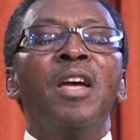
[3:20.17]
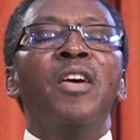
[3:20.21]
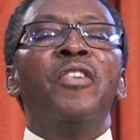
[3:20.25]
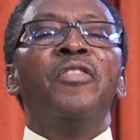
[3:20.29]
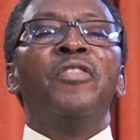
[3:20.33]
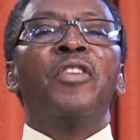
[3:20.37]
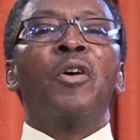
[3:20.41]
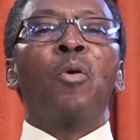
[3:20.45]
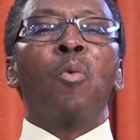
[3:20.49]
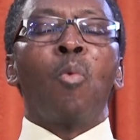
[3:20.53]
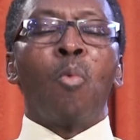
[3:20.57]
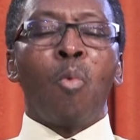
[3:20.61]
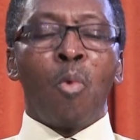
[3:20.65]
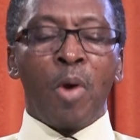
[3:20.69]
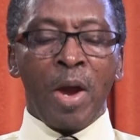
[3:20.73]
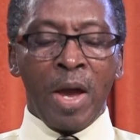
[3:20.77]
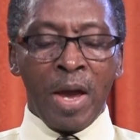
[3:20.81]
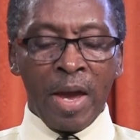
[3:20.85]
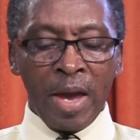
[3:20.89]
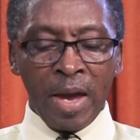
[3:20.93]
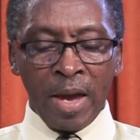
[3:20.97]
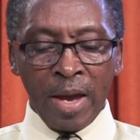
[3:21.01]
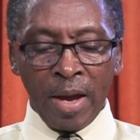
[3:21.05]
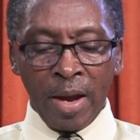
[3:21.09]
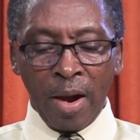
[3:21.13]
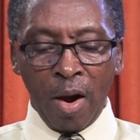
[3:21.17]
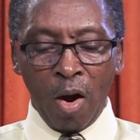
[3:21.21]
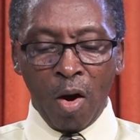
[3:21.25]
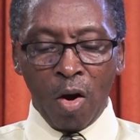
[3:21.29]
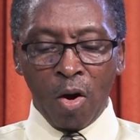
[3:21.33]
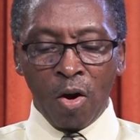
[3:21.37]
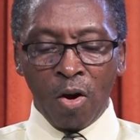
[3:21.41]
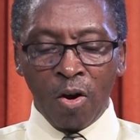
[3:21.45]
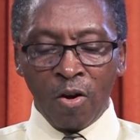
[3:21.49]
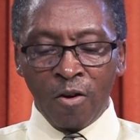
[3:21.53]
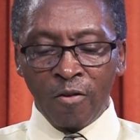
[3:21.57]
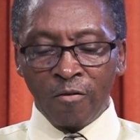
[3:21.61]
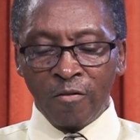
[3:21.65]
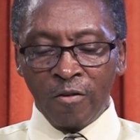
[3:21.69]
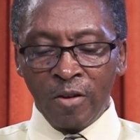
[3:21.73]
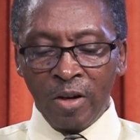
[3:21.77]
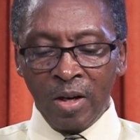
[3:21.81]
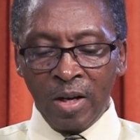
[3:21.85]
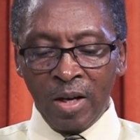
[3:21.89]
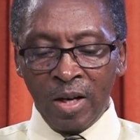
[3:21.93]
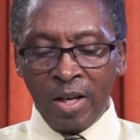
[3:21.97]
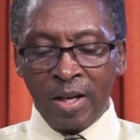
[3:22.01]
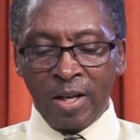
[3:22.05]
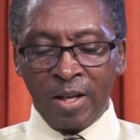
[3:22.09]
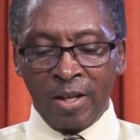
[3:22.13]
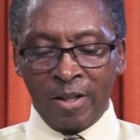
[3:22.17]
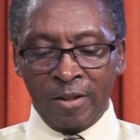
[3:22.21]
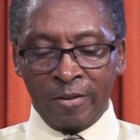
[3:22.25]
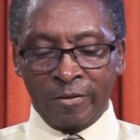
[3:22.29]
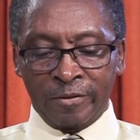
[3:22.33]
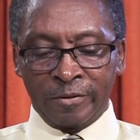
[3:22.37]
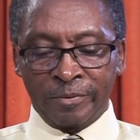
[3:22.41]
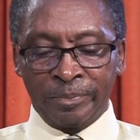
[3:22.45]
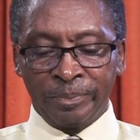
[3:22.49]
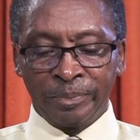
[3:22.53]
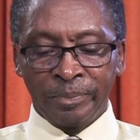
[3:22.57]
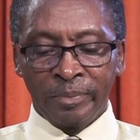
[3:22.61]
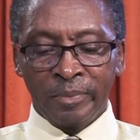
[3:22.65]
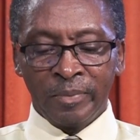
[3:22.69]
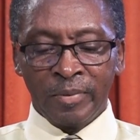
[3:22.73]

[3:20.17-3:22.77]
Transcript: the way of love.